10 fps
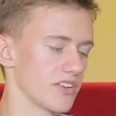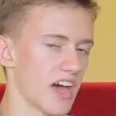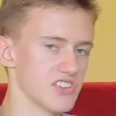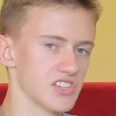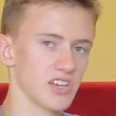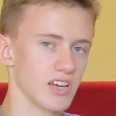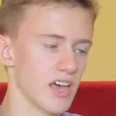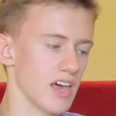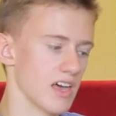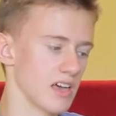attaching
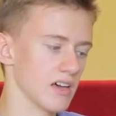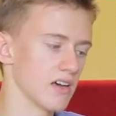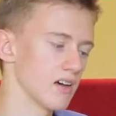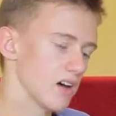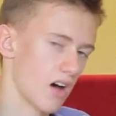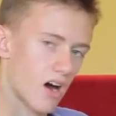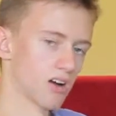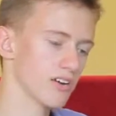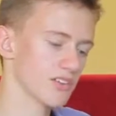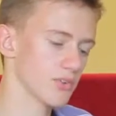a
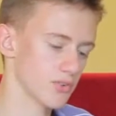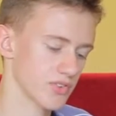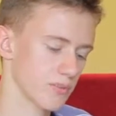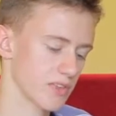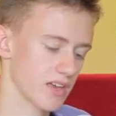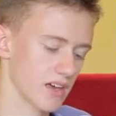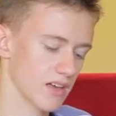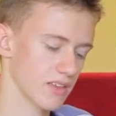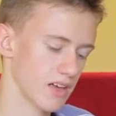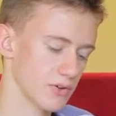harness or
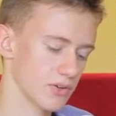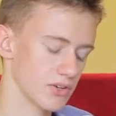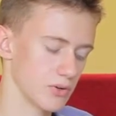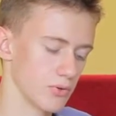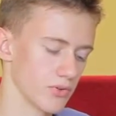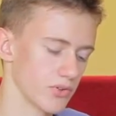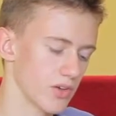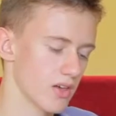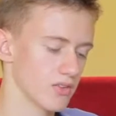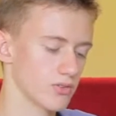something that you could use
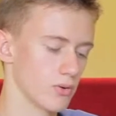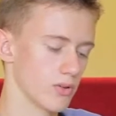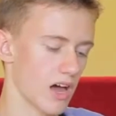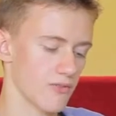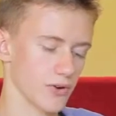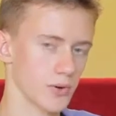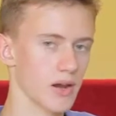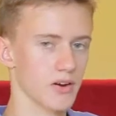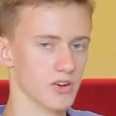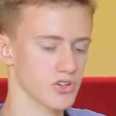to allow for
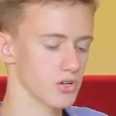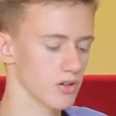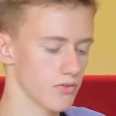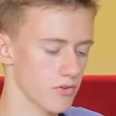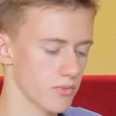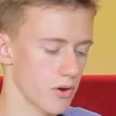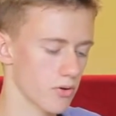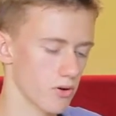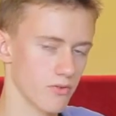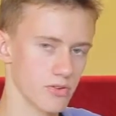greater control of the
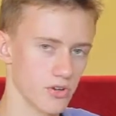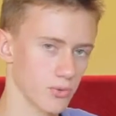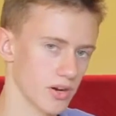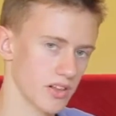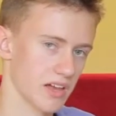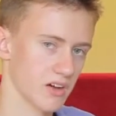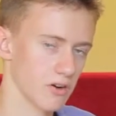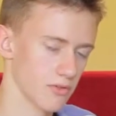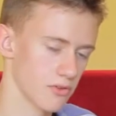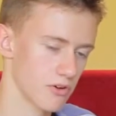remote, or if you just want to let
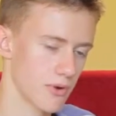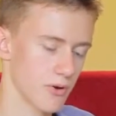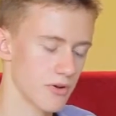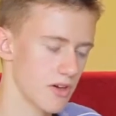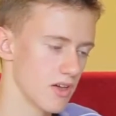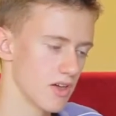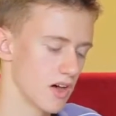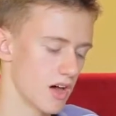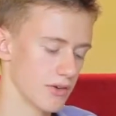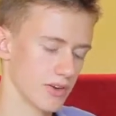go of the remote,
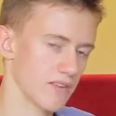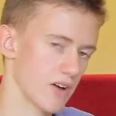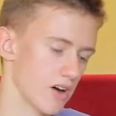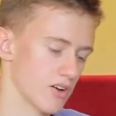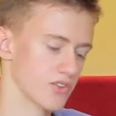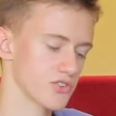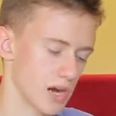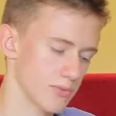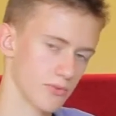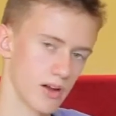you could have a harness
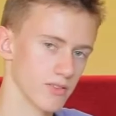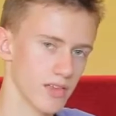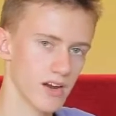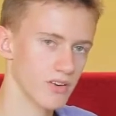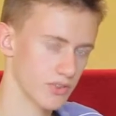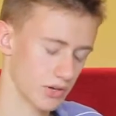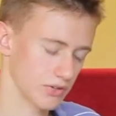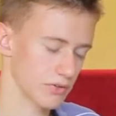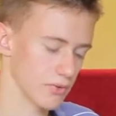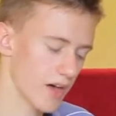strapped around there, so you
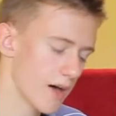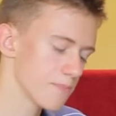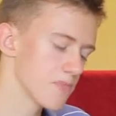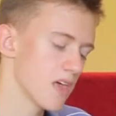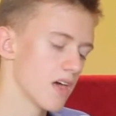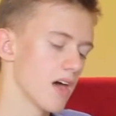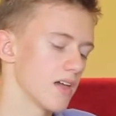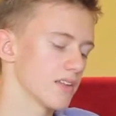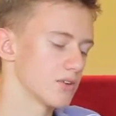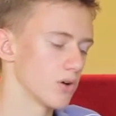could do that.
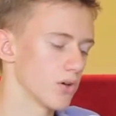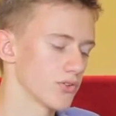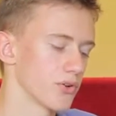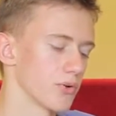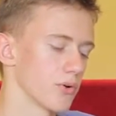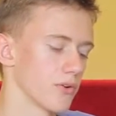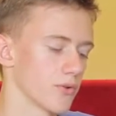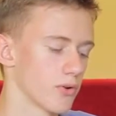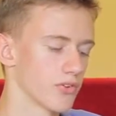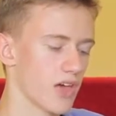And then you also,
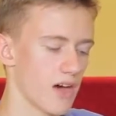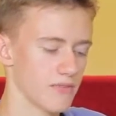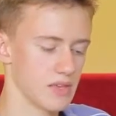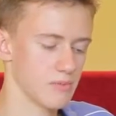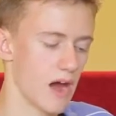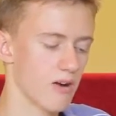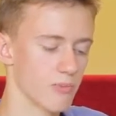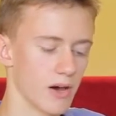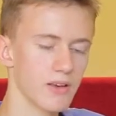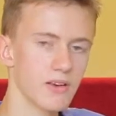of course, have the
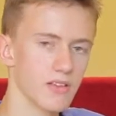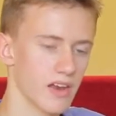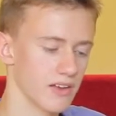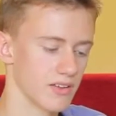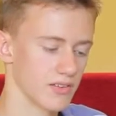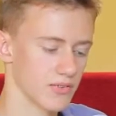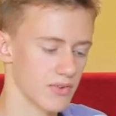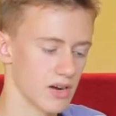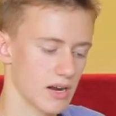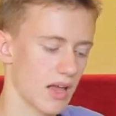power button. That is
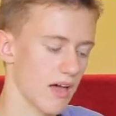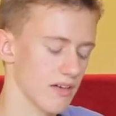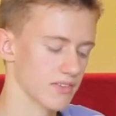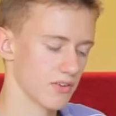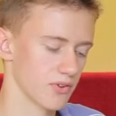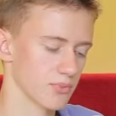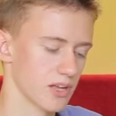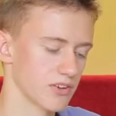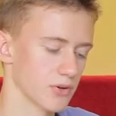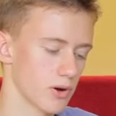very
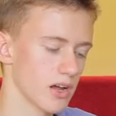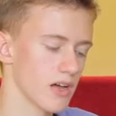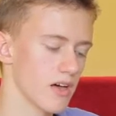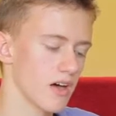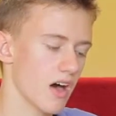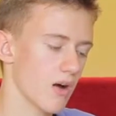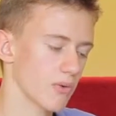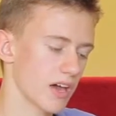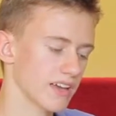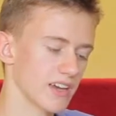self-explanatory.
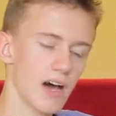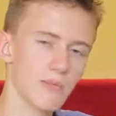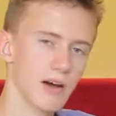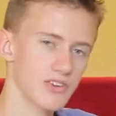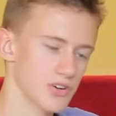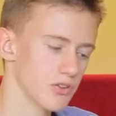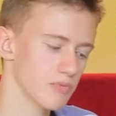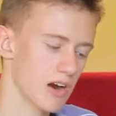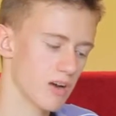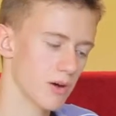When I got my drone,
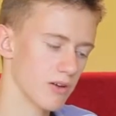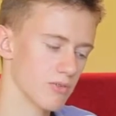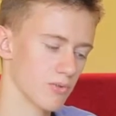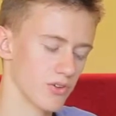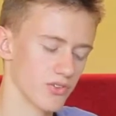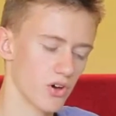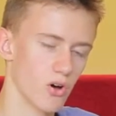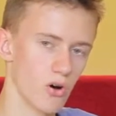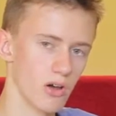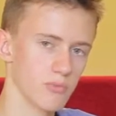the power button was
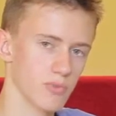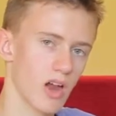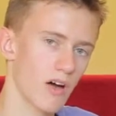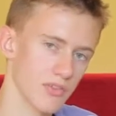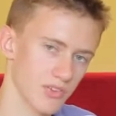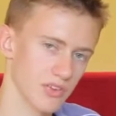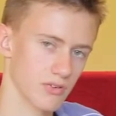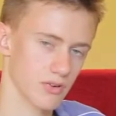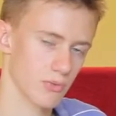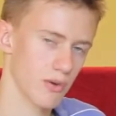on, but obviously
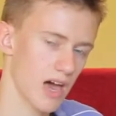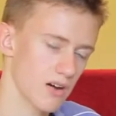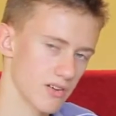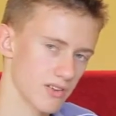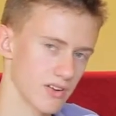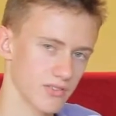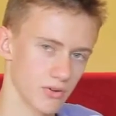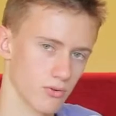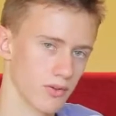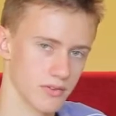there were no batteries in it,
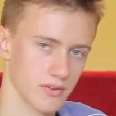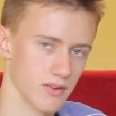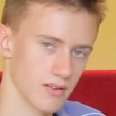so it wasn't